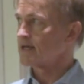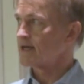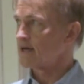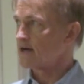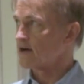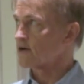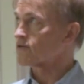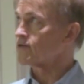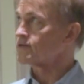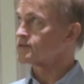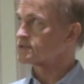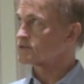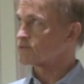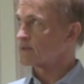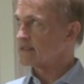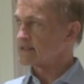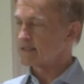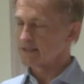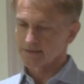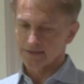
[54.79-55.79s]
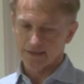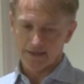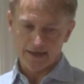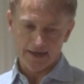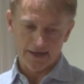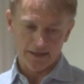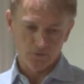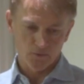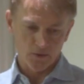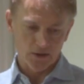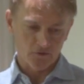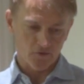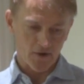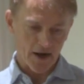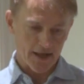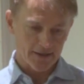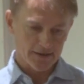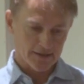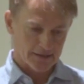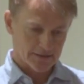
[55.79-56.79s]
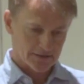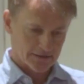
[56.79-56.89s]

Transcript: across Sweden, and we ran